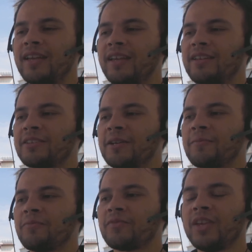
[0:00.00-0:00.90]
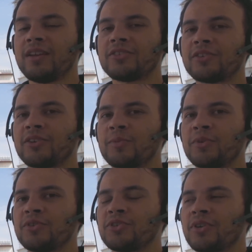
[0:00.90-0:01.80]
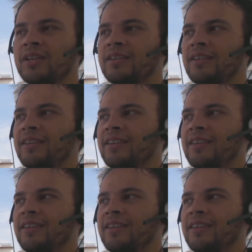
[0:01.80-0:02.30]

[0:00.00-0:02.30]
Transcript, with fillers: And um, yeah, so I hope you enjoy.